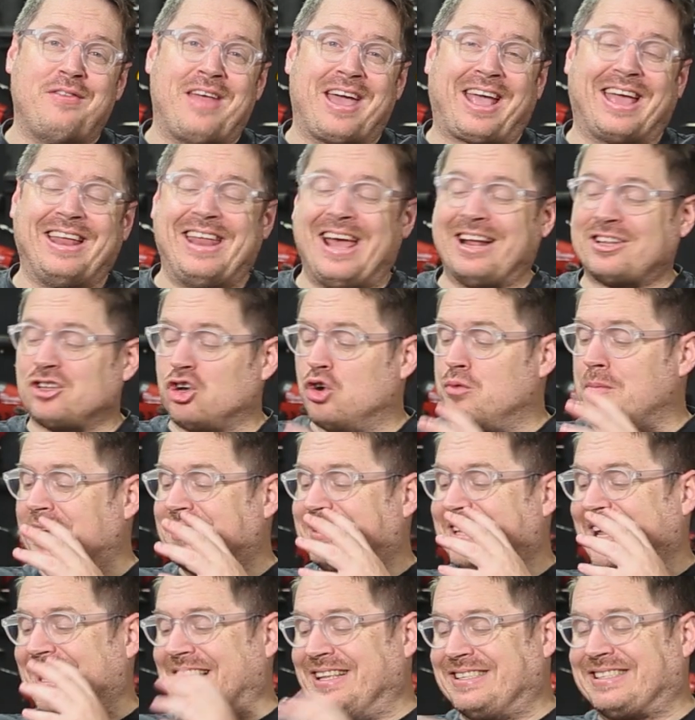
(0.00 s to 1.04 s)
they connect
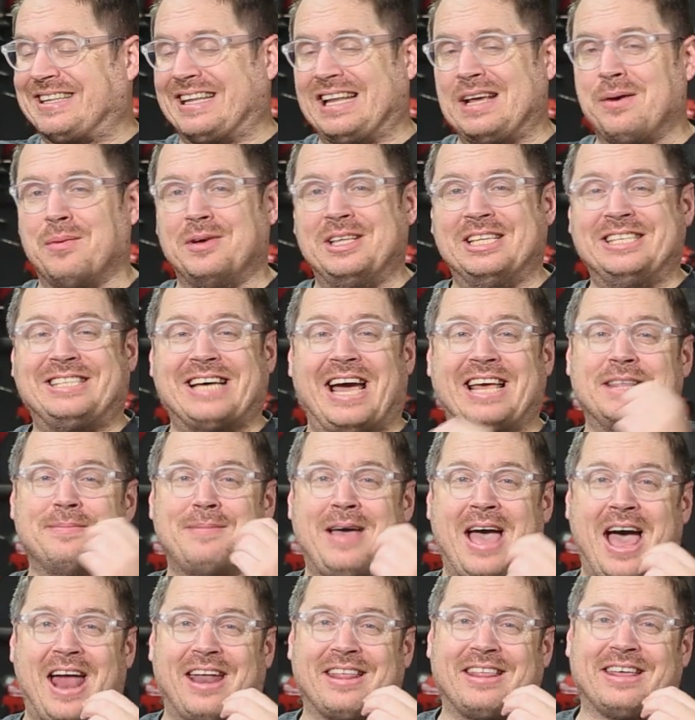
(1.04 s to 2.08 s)
almost instantly when you take them
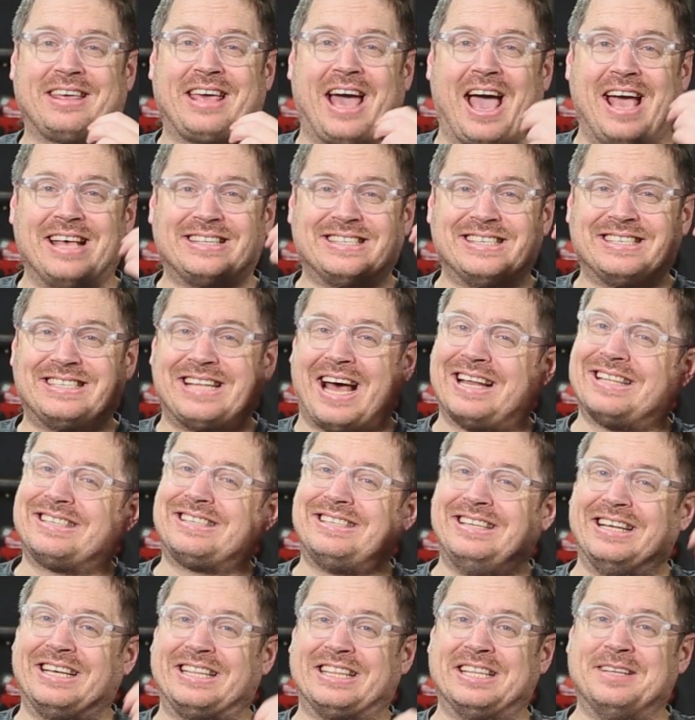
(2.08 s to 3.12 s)
out of the case and start to
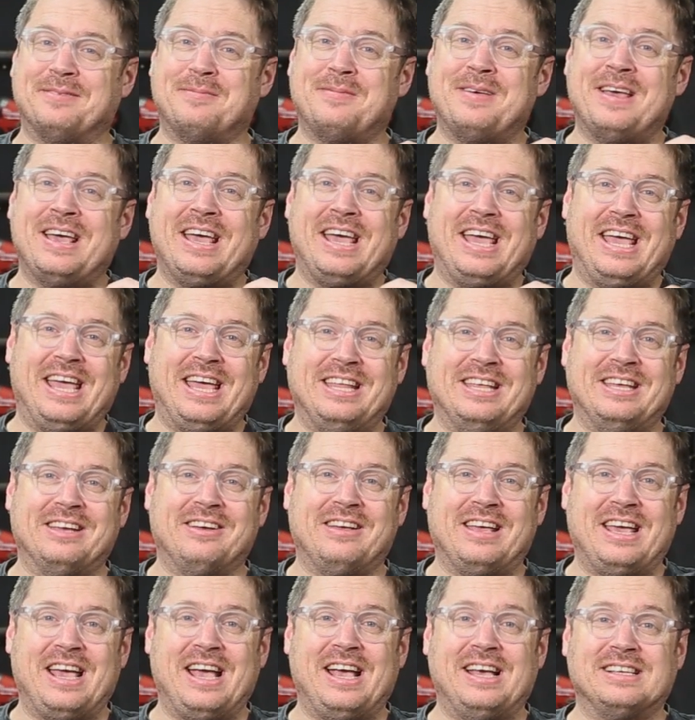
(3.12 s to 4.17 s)
stick them in your
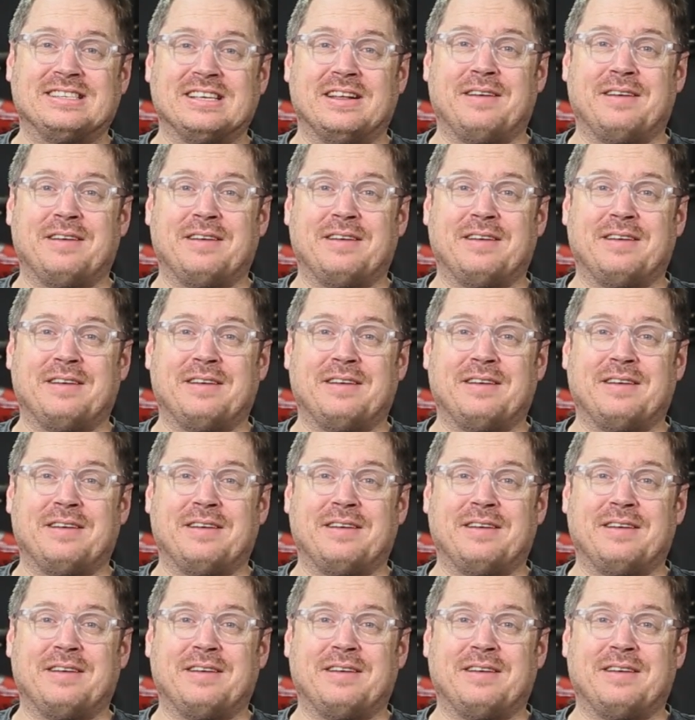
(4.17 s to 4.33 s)
ears.